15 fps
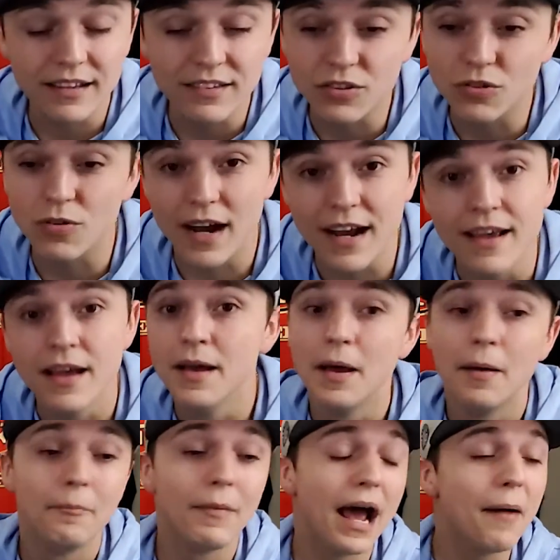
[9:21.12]
That's crazy.
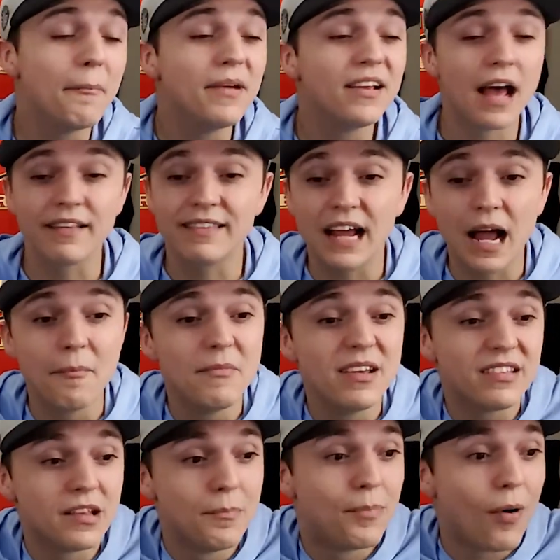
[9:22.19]
Man, I, miss, I think I
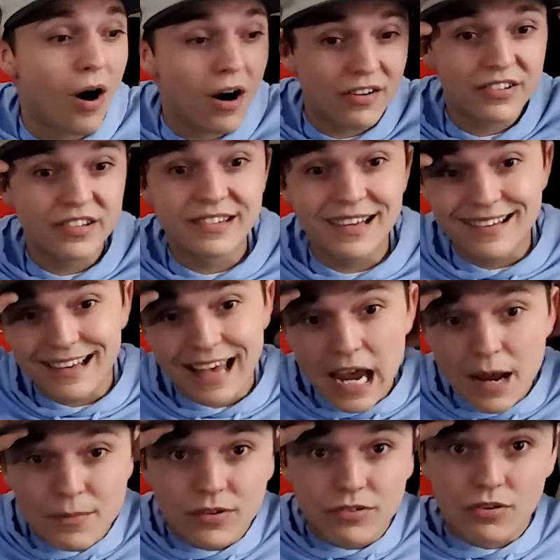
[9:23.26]
missed the bars because the
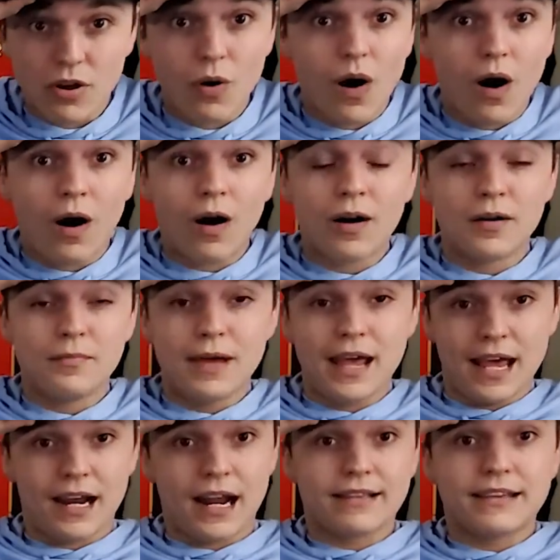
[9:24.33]
scheme was so hard, man.